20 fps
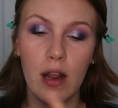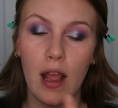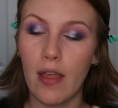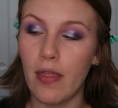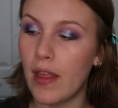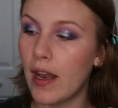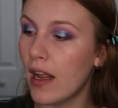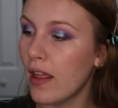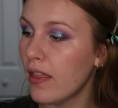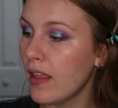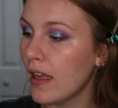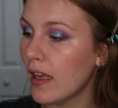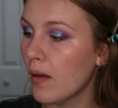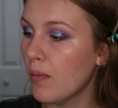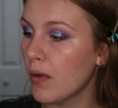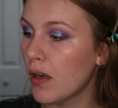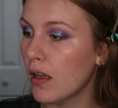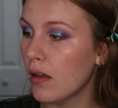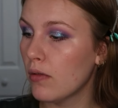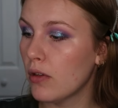and then I think I'm
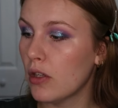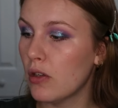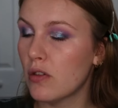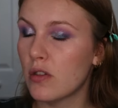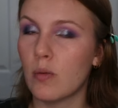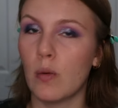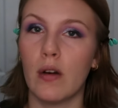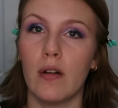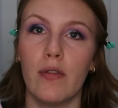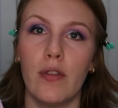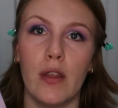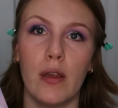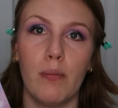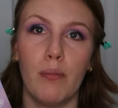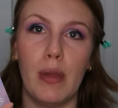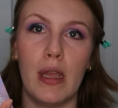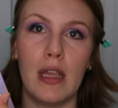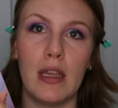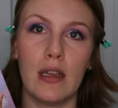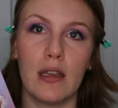gonna use one of the
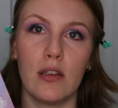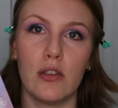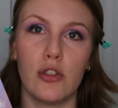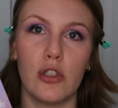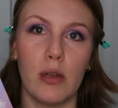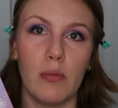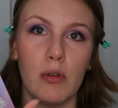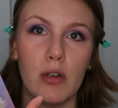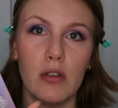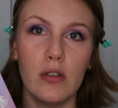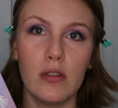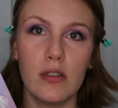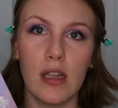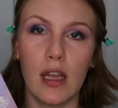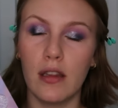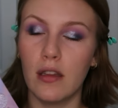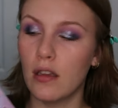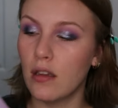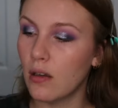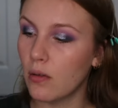pink shimmers
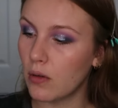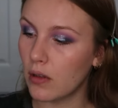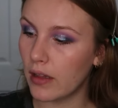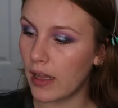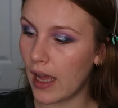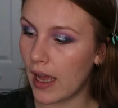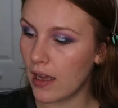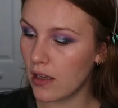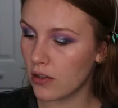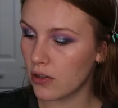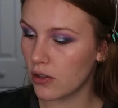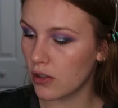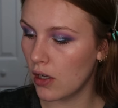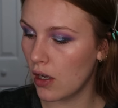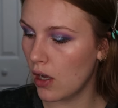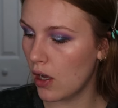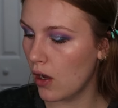on the lower lash